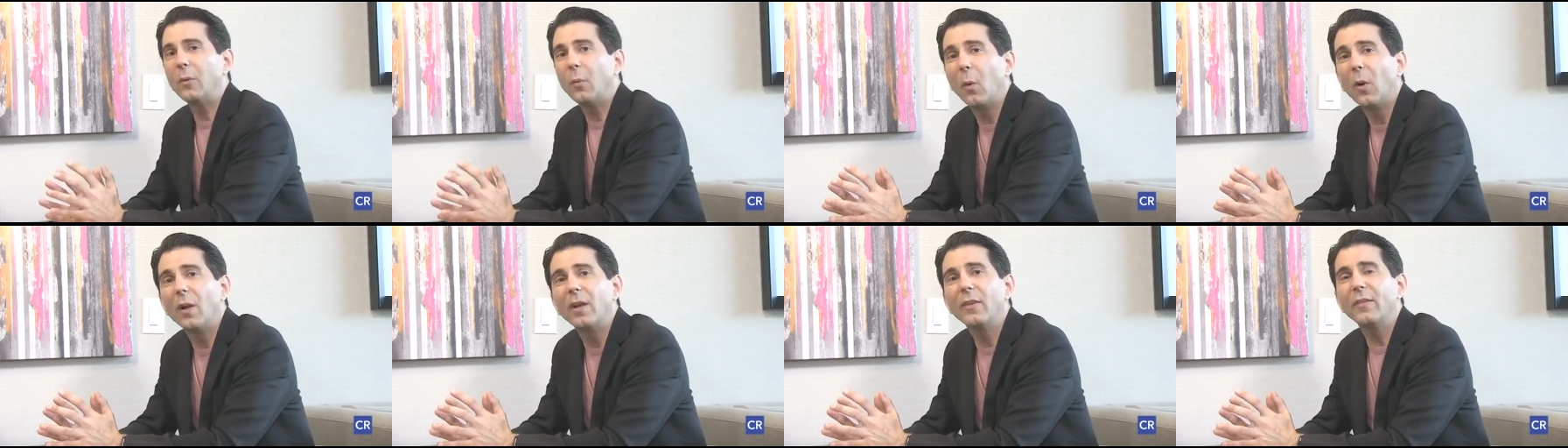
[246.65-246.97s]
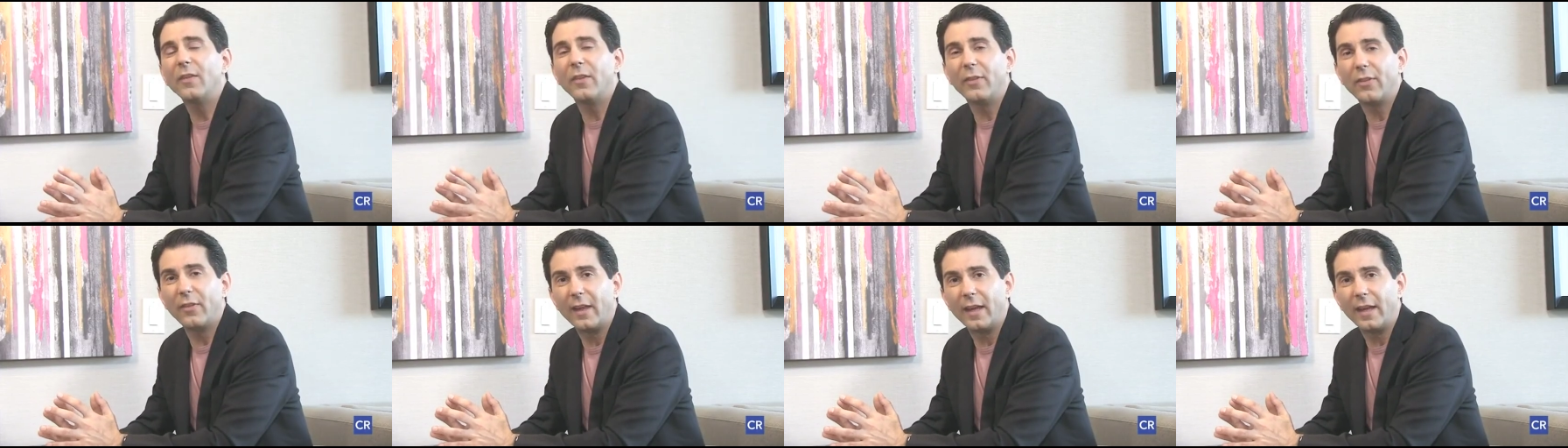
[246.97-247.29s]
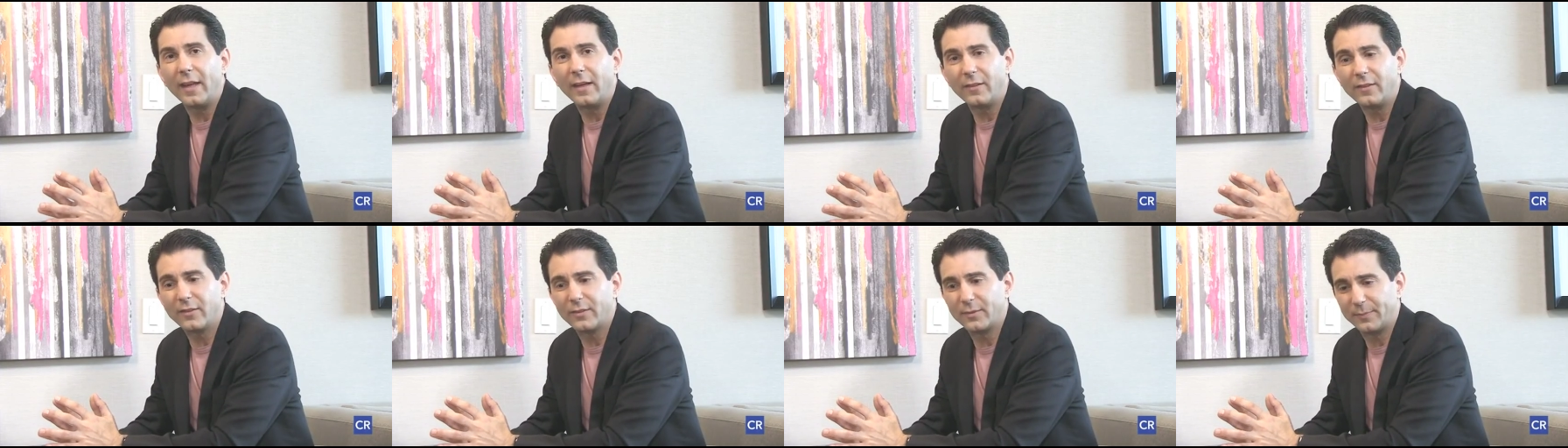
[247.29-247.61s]
one of the
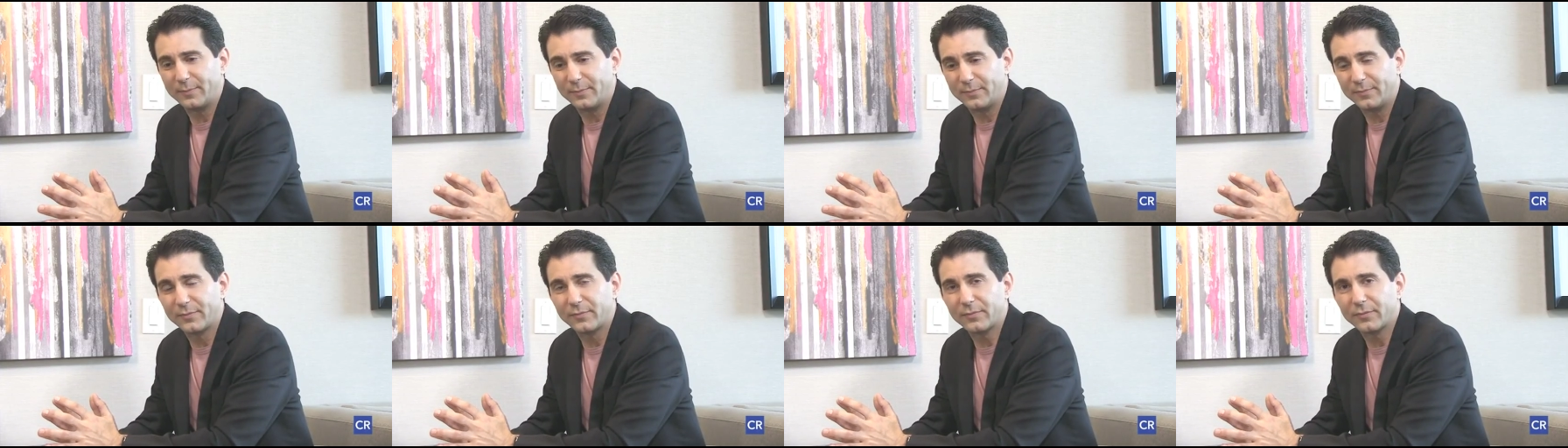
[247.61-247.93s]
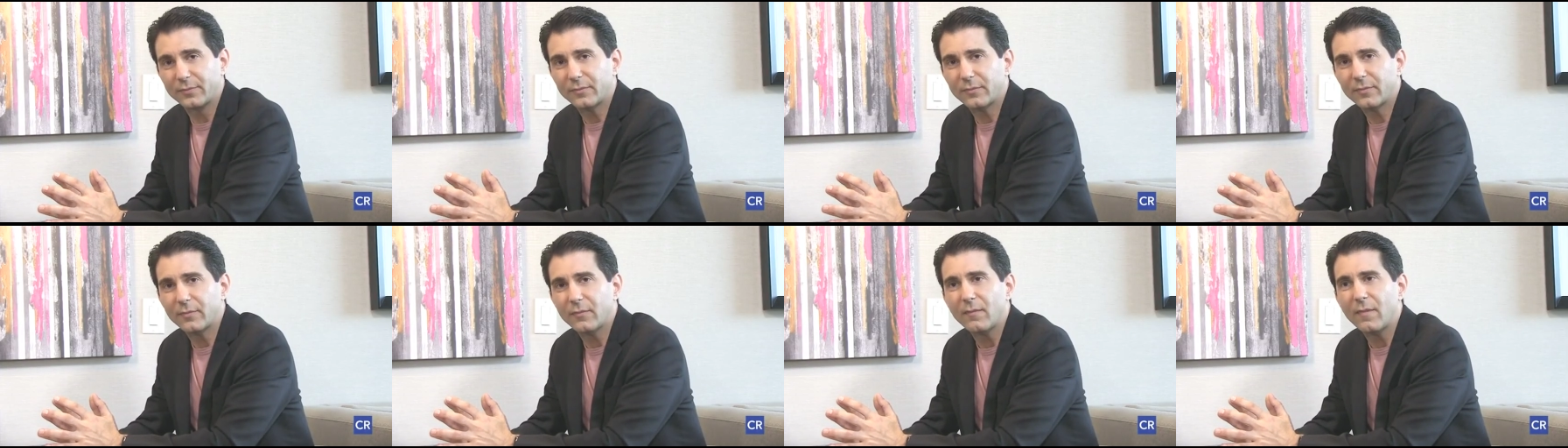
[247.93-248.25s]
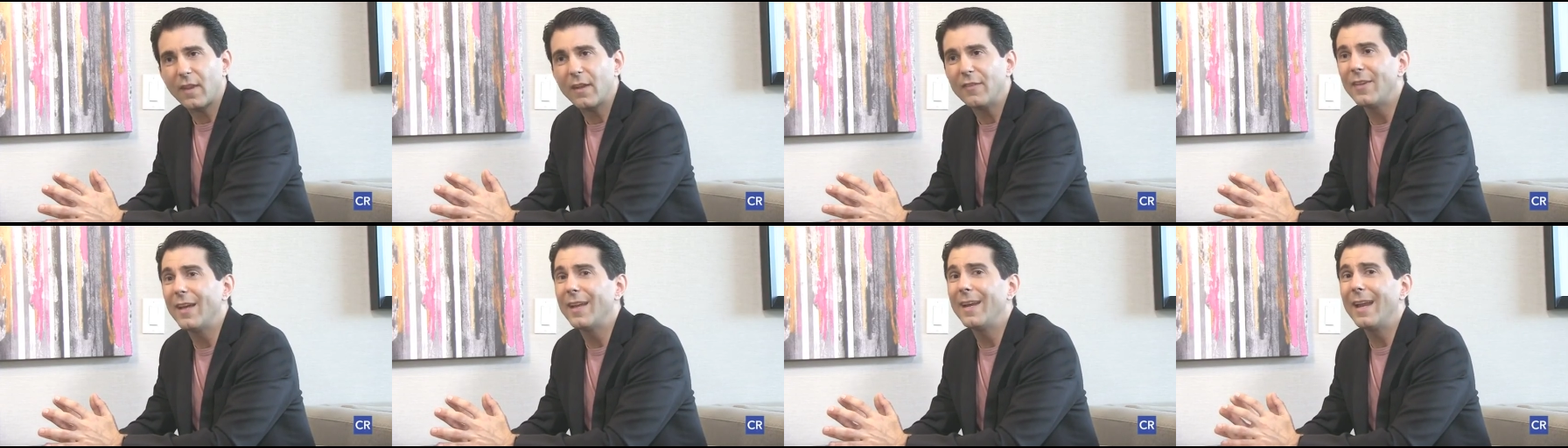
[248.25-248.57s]
things
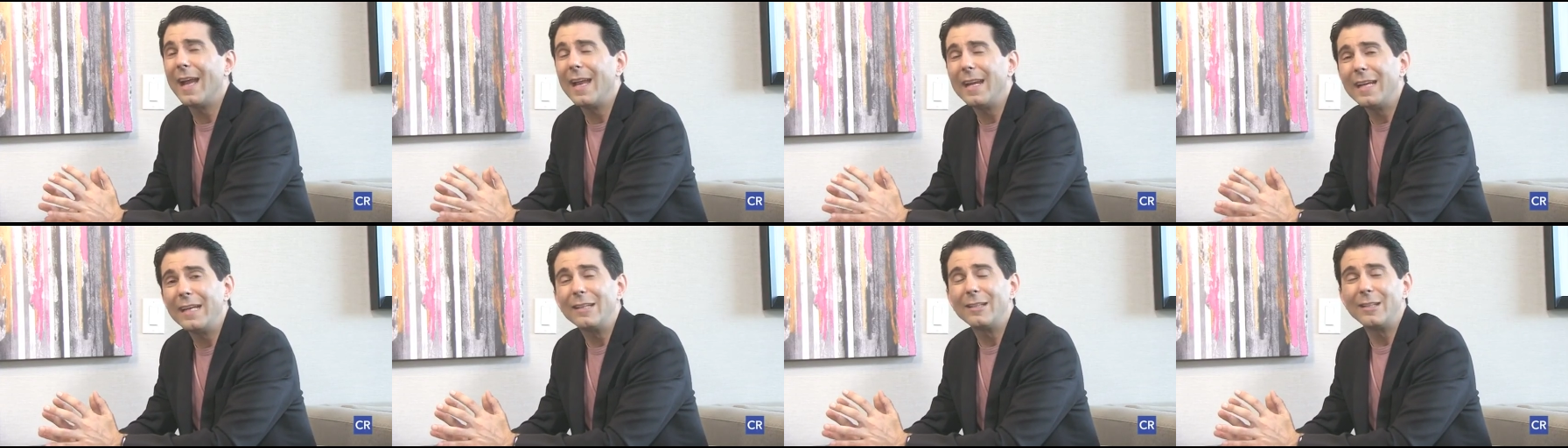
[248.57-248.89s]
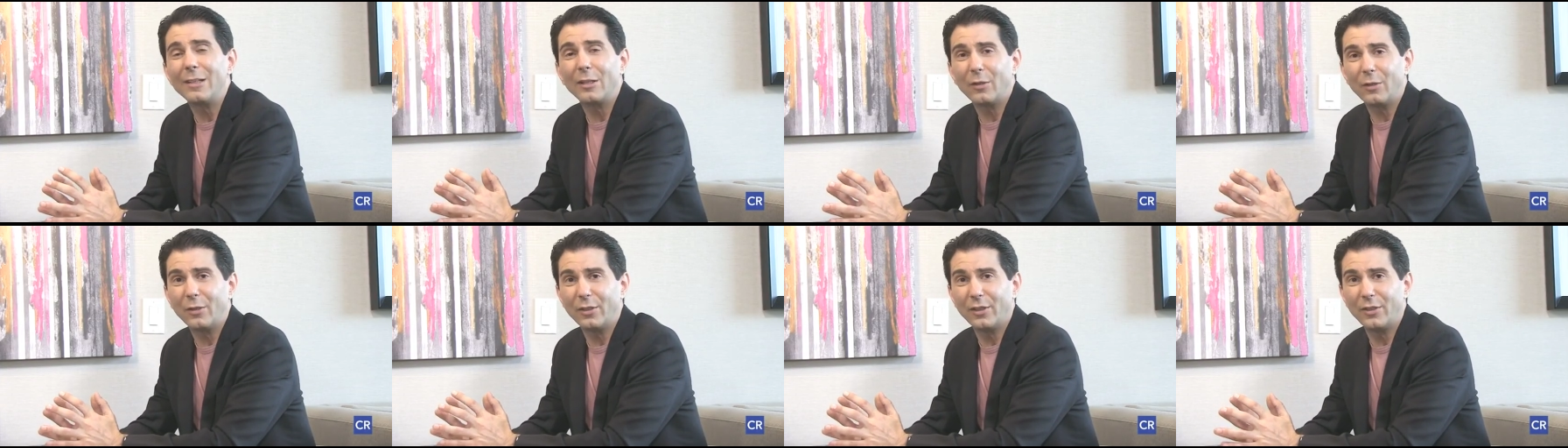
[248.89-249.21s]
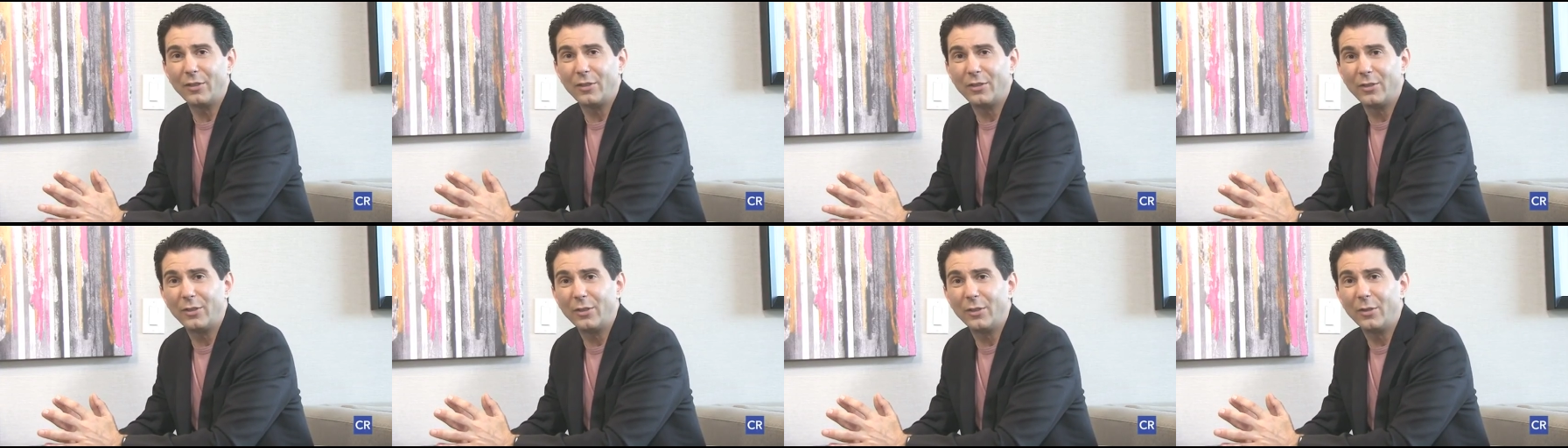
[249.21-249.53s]
that any dealer
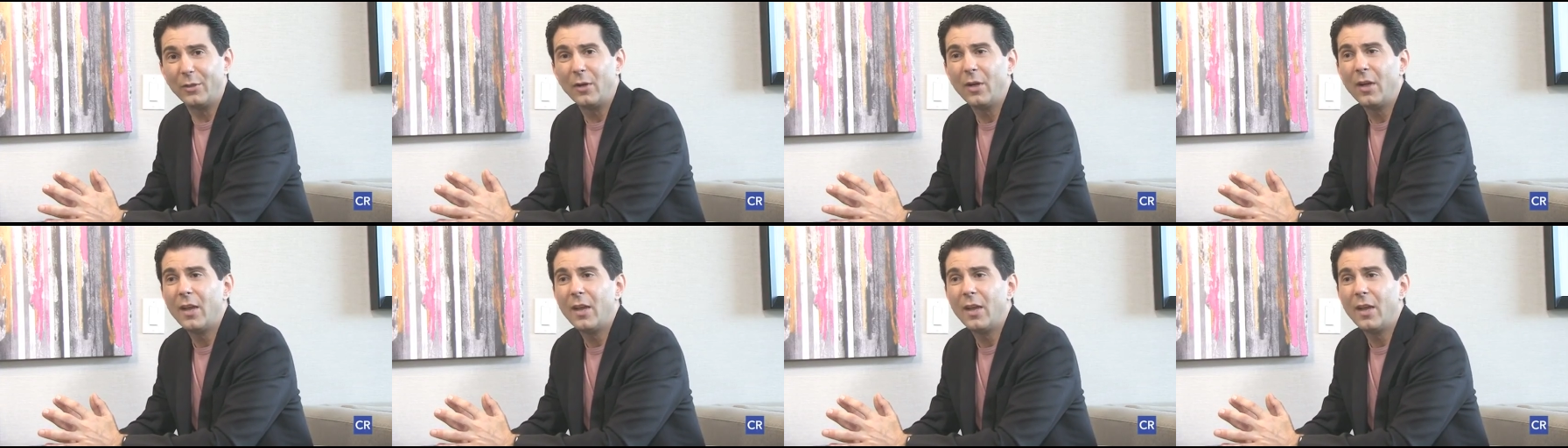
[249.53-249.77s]
can do